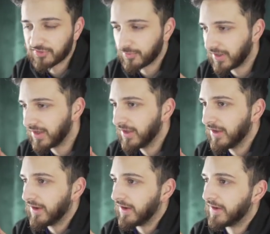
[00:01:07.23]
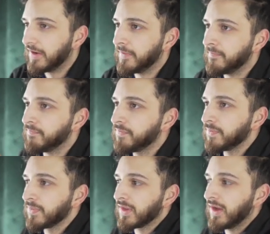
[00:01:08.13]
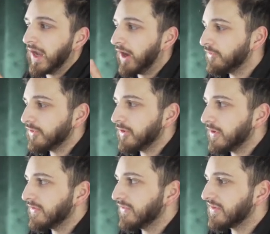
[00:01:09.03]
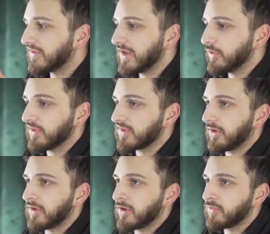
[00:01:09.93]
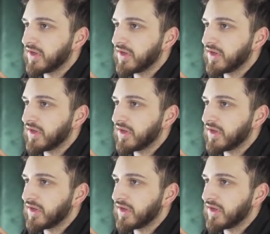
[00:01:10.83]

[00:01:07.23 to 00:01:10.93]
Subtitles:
to it. How do you even see what's going on? Well,